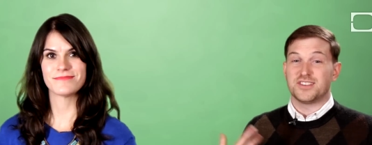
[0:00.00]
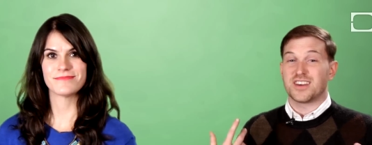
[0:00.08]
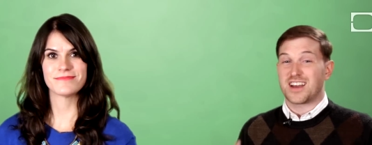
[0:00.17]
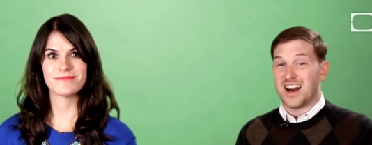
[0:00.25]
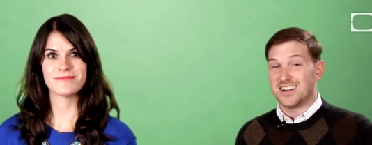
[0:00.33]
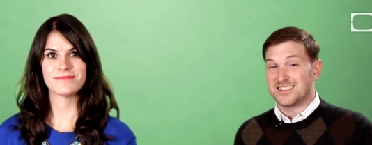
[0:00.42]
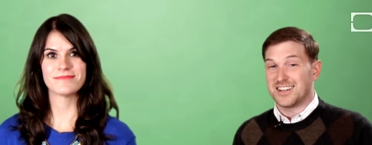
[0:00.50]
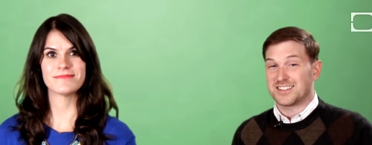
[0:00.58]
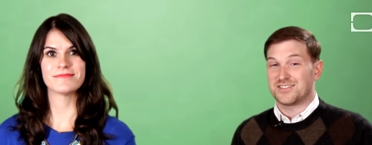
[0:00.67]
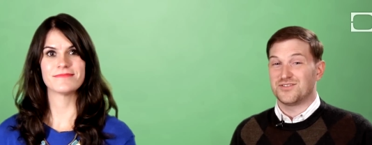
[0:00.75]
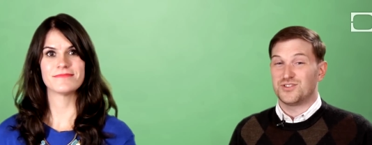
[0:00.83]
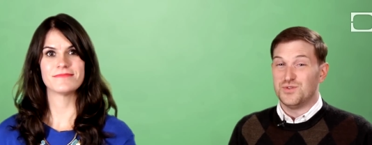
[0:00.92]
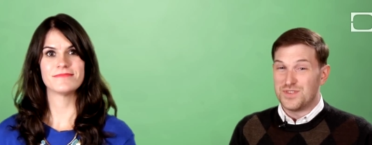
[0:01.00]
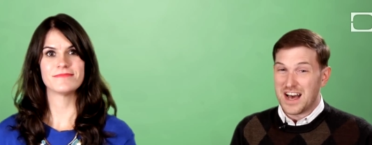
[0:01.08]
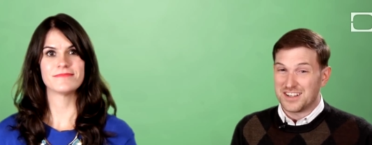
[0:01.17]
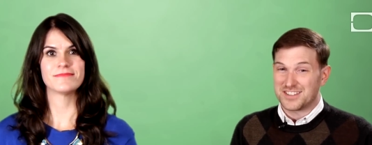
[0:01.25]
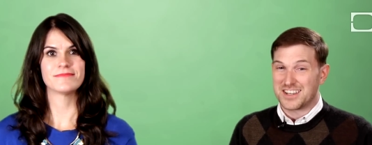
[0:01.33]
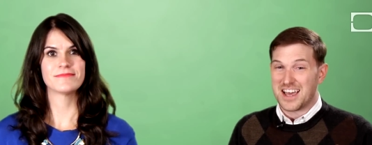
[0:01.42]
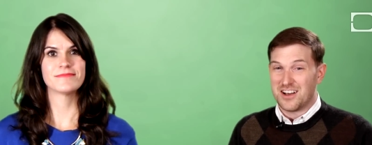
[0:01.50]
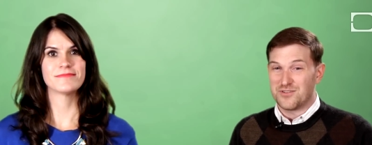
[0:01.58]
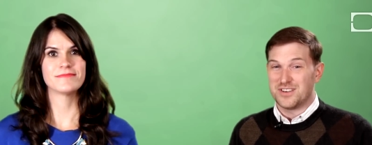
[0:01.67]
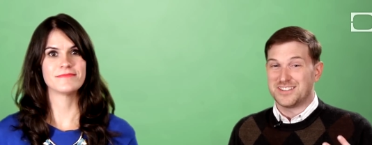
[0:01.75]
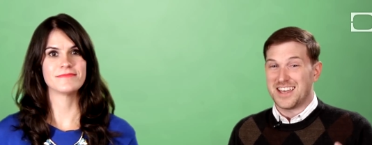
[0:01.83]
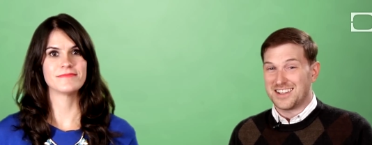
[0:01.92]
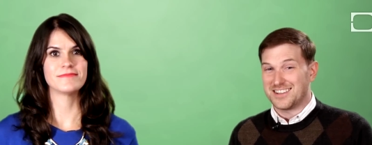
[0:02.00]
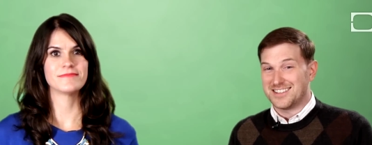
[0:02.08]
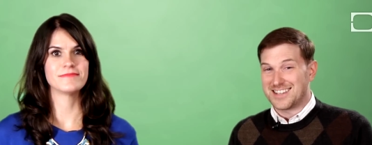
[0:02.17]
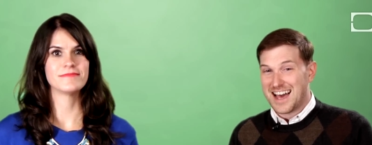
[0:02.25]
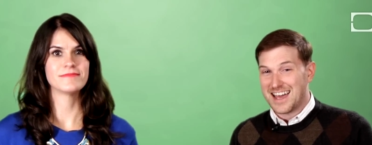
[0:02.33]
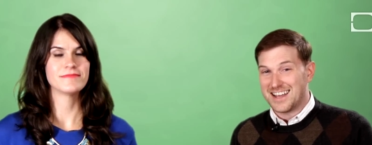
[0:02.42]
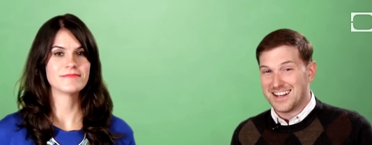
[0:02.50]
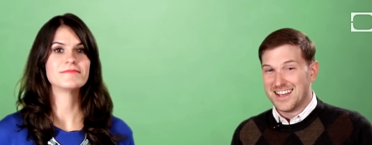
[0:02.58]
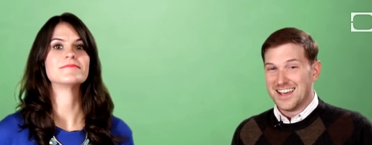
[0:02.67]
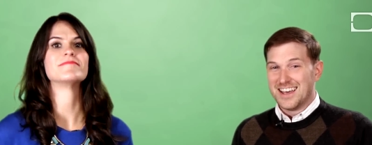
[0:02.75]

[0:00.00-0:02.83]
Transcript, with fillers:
Speaker 1: in the context of a two thousand calorie daily diet